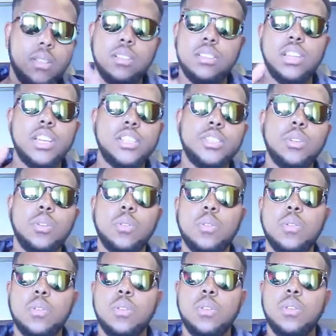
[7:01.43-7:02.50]
it on their
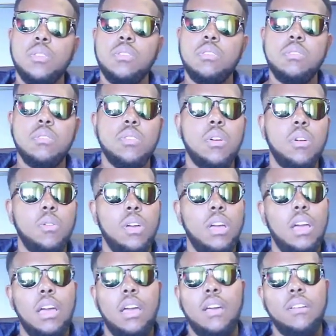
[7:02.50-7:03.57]
show.
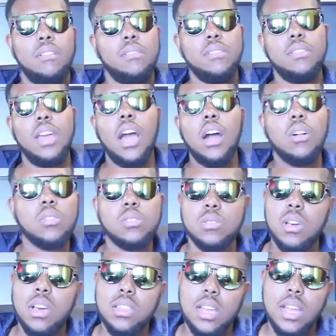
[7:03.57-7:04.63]
There are
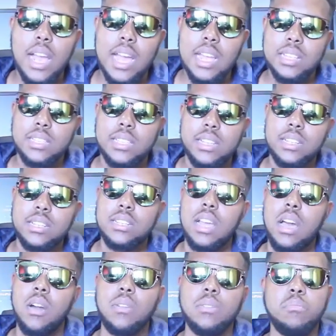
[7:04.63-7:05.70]
also other guys that
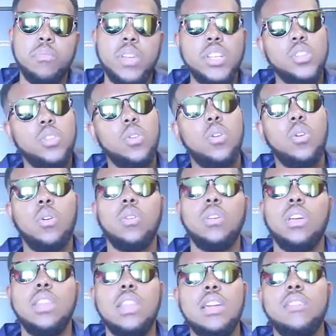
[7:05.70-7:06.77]
are on Metro
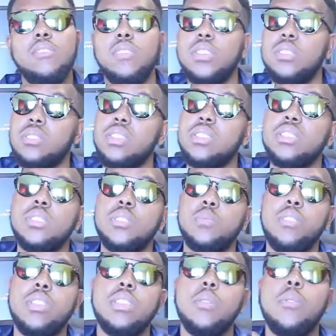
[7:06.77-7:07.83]
and other radio stations.
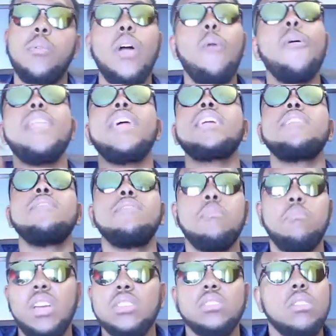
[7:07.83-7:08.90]
When I give
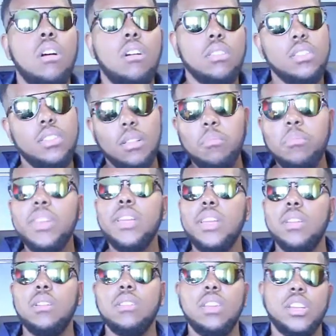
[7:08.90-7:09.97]
them my song, they'll
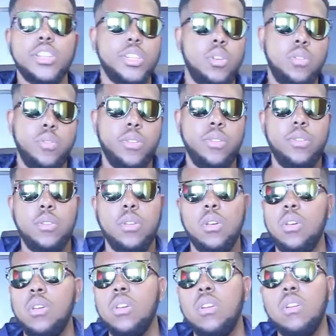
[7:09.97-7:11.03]
play it on their show,
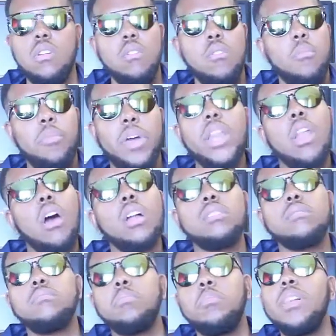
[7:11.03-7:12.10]
but
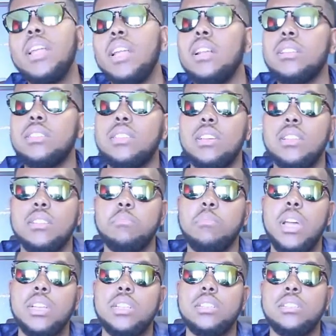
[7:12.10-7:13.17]
not playlisted as
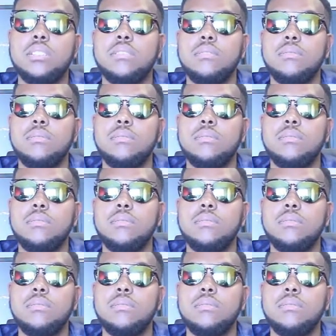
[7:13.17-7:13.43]
much,